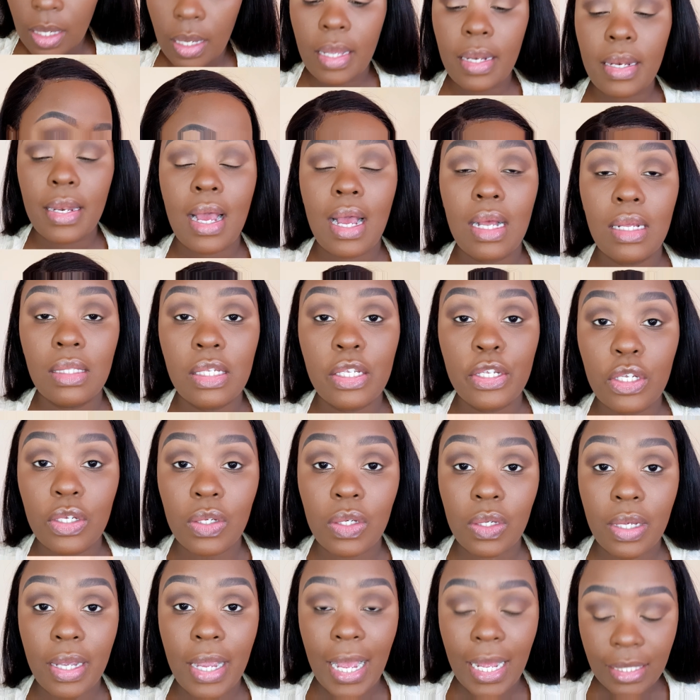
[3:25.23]
And now
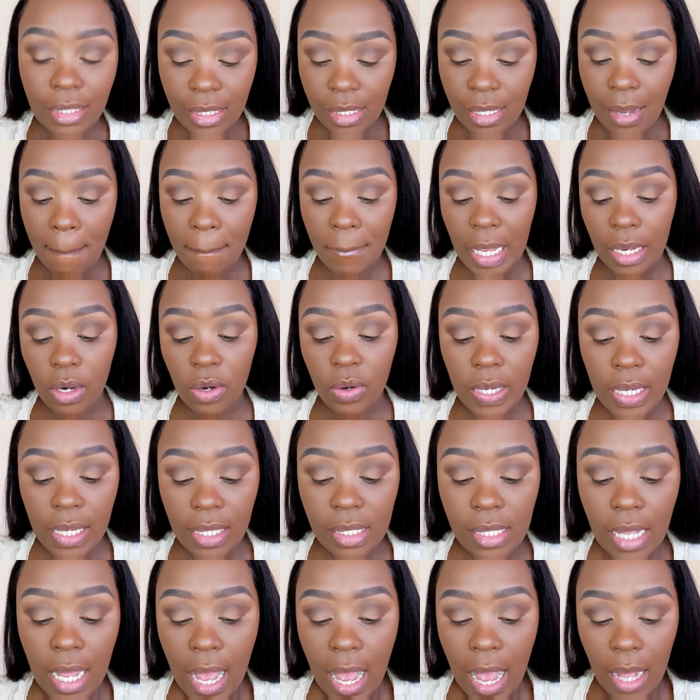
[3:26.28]
to cut my
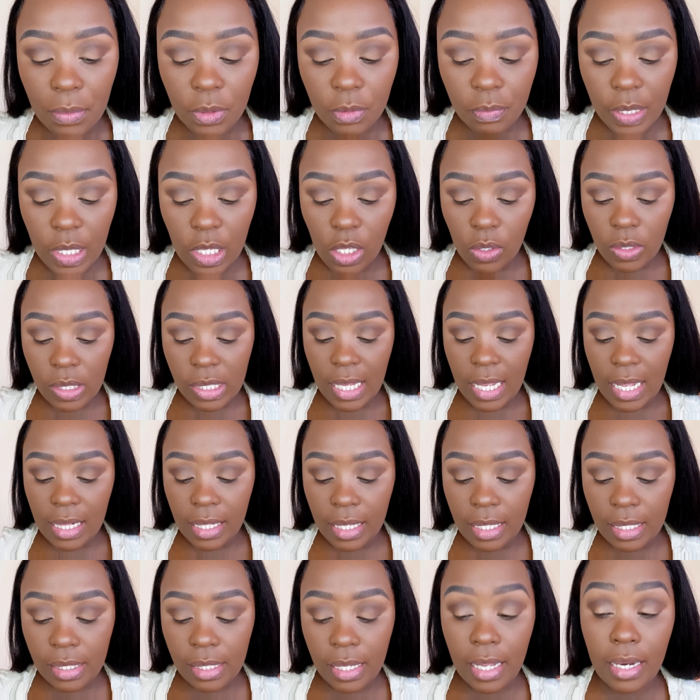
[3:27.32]
crease, I will be using
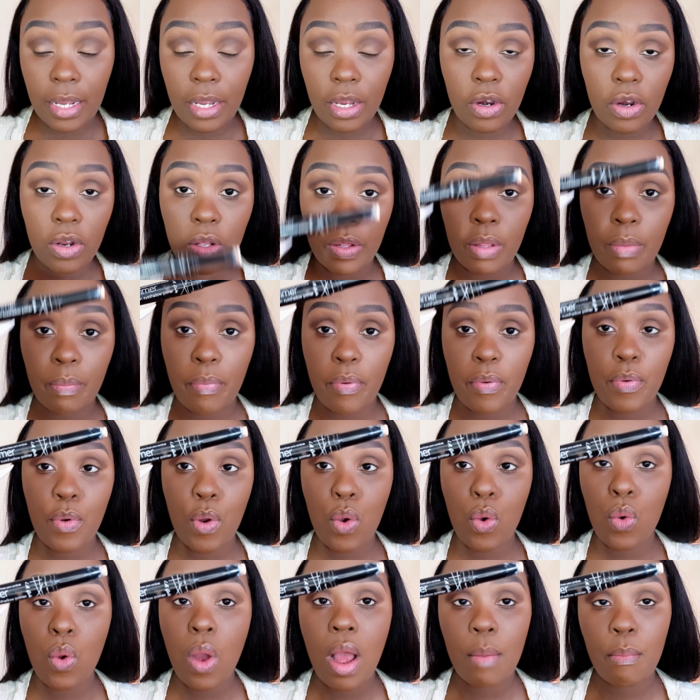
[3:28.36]
this LA Girl
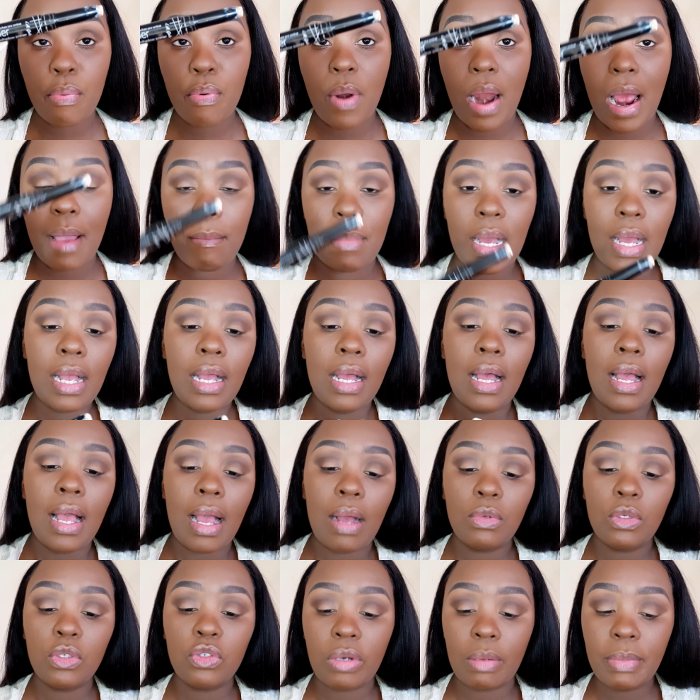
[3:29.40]
Pro Primer.
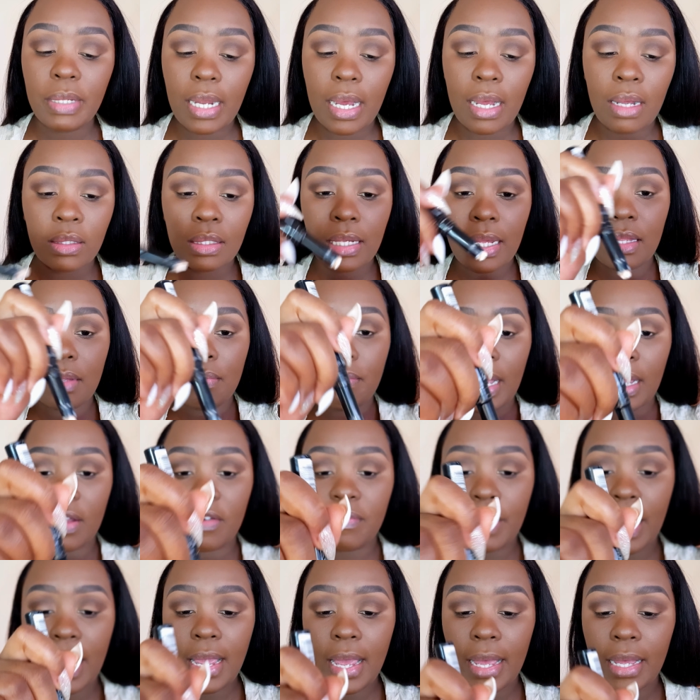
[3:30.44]
I will rub it out at the back of
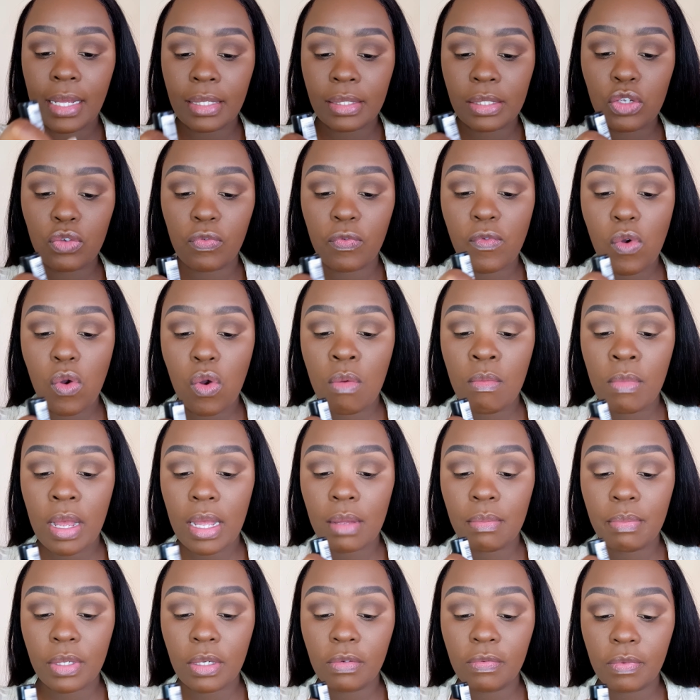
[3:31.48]
my hand to form
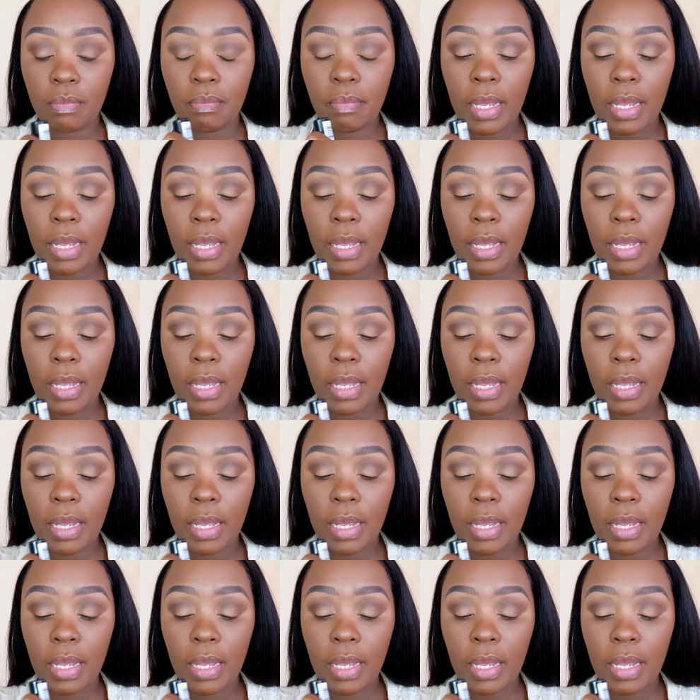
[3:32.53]
a bit of a